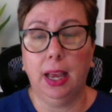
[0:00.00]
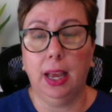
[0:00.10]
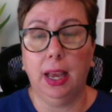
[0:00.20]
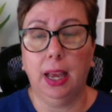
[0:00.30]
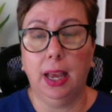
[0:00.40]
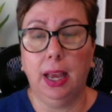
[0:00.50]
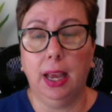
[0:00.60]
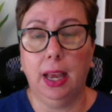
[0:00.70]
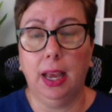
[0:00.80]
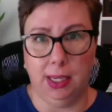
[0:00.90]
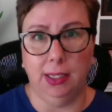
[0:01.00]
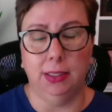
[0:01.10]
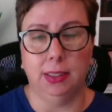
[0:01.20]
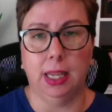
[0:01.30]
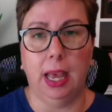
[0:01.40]

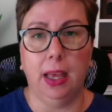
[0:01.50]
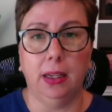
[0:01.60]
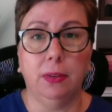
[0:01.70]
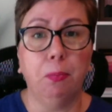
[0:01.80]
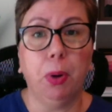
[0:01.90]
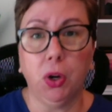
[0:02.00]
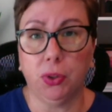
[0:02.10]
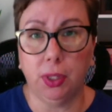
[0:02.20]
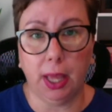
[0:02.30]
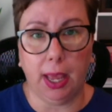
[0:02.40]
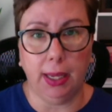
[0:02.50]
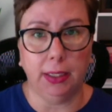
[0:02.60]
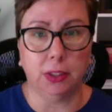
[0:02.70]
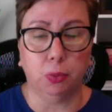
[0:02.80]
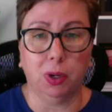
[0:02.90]
Christmases and
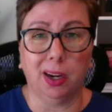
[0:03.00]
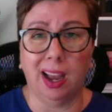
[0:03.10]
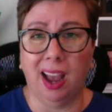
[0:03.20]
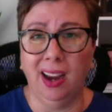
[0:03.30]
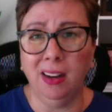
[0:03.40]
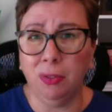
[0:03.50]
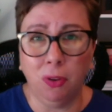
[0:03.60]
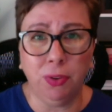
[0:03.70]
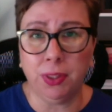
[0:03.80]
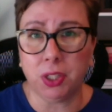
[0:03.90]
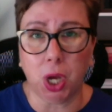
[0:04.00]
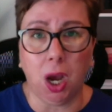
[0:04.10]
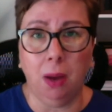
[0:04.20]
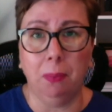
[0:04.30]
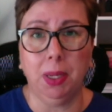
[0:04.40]
birthdays were kind of over the
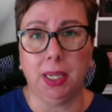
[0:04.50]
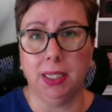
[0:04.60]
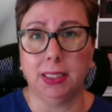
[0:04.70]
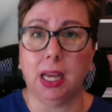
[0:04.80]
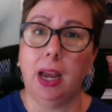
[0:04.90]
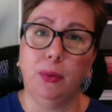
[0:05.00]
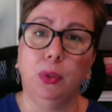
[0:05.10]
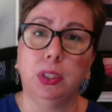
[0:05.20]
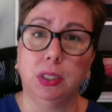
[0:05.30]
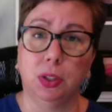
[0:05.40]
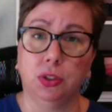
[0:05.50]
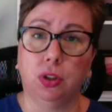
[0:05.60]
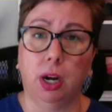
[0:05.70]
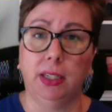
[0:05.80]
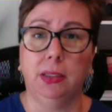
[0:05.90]
top because I was
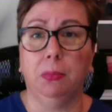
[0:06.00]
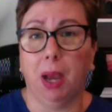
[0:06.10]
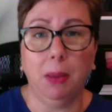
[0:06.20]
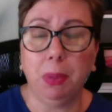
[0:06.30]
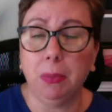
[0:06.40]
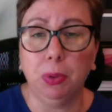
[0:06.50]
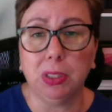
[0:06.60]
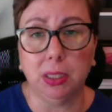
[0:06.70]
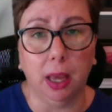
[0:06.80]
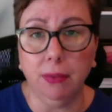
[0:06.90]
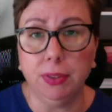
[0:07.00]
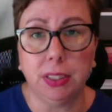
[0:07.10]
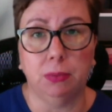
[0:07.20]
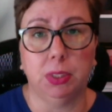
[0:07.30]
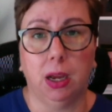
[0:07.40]
trying to buy people's love
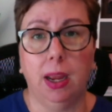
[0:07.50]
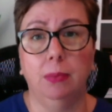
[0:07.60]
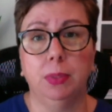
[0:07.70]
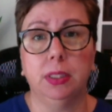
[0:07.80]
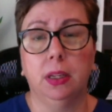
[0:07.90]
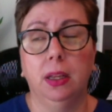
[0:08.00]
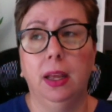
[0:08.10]
sometimes.